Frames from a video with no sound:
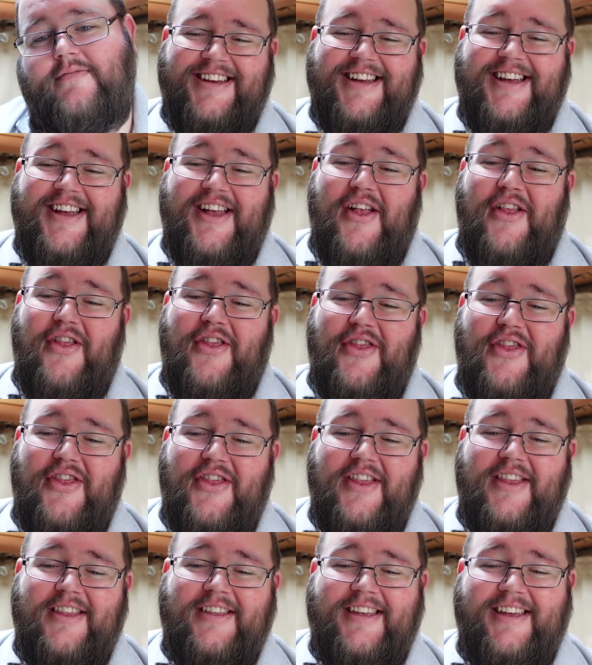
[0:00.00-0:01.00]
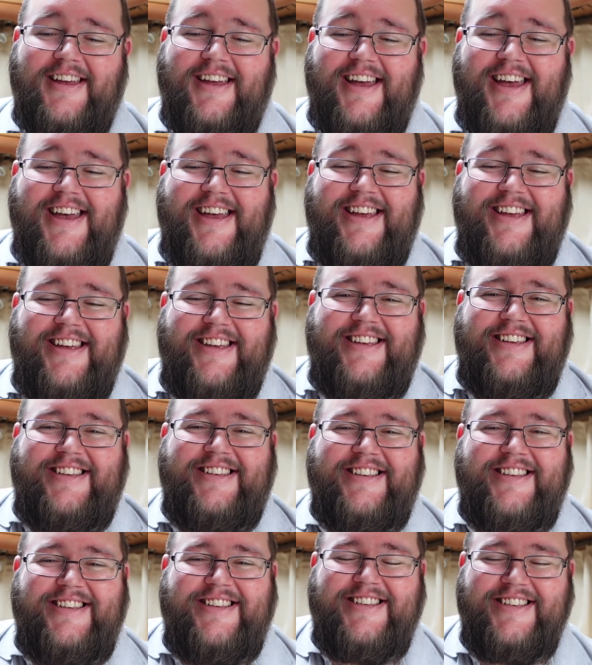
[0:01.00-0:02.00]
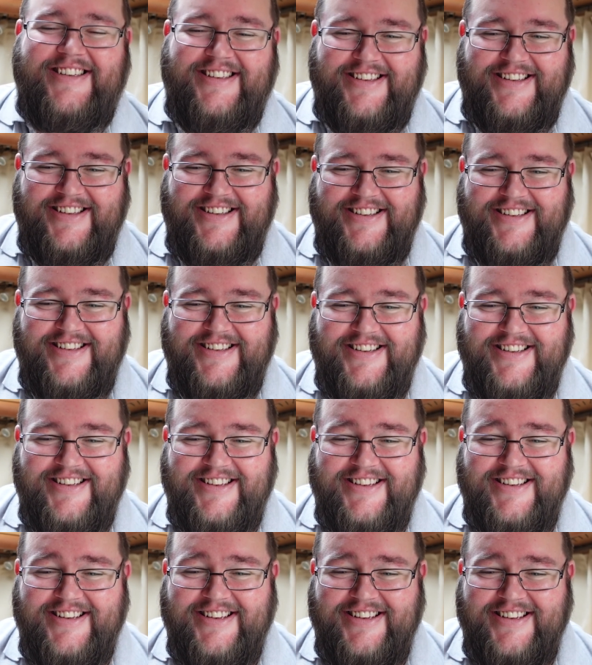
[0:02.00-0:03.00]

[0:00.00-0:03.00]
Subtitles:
While we're on that one, how do you empty your toilet?